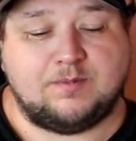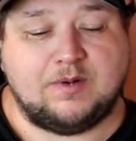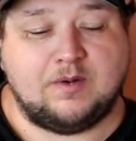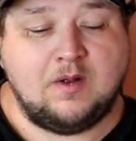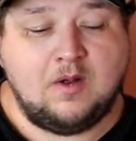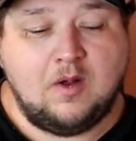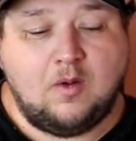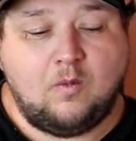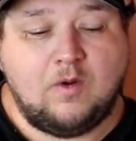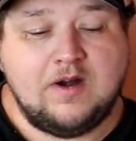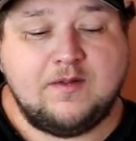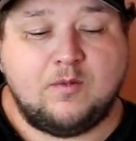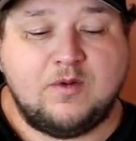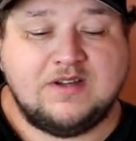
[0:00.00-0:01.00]
But
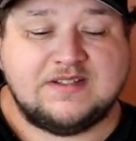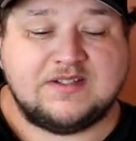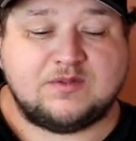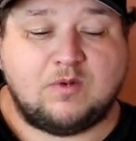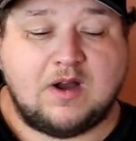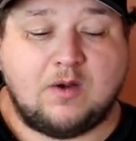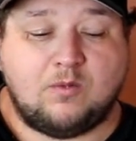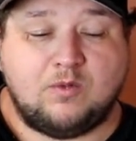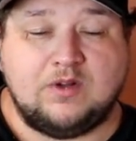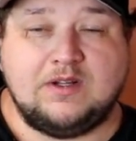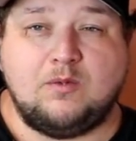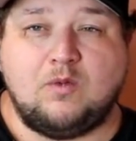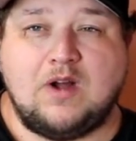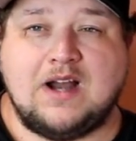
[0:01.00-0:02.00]
one of the reasons why I
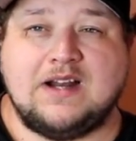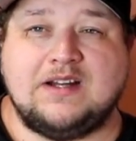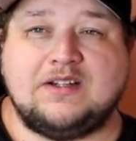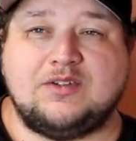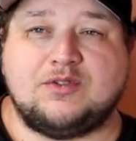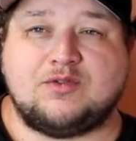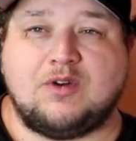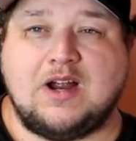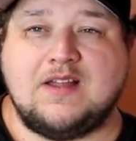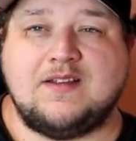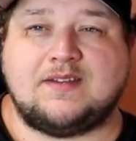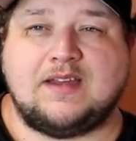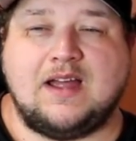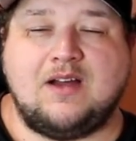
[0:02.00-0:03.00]
really wanted to try
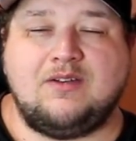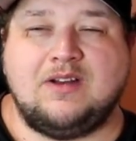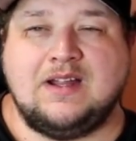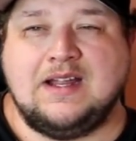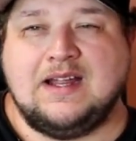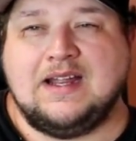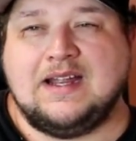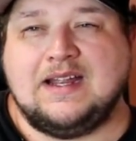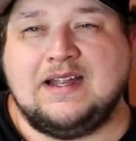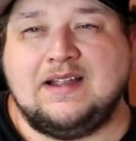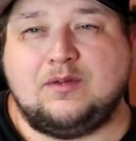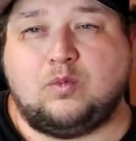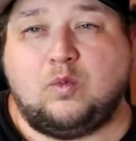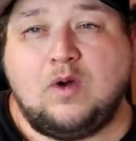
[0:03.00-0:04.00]
this out
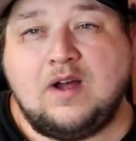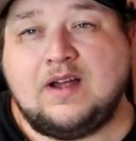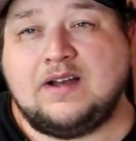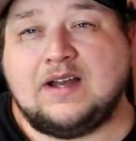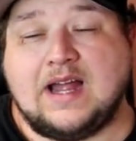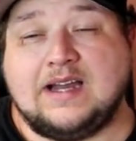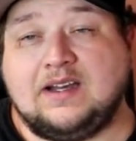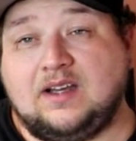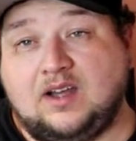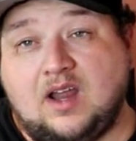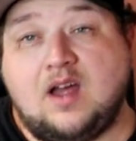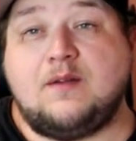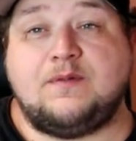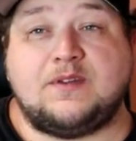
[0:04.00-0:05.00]
is, one, I'd
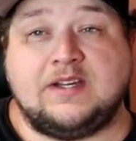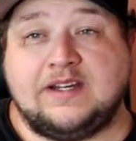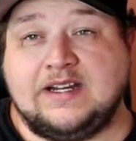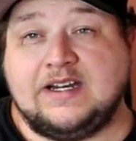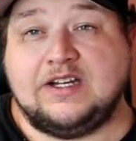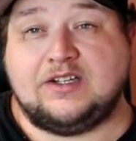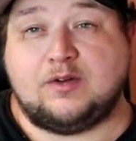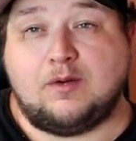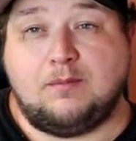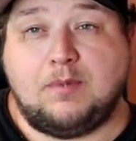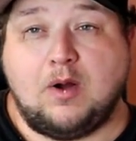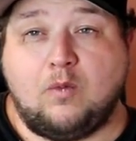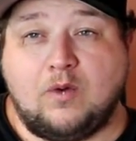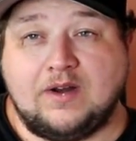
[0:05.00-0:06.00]
love to get into a
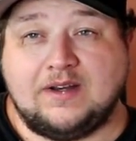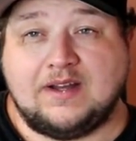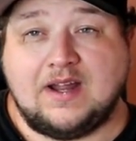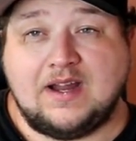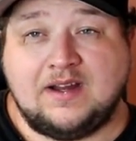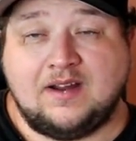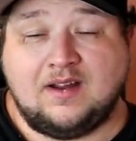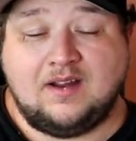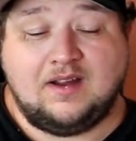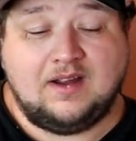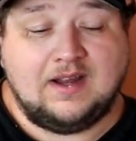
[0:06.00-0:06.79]
boat one day,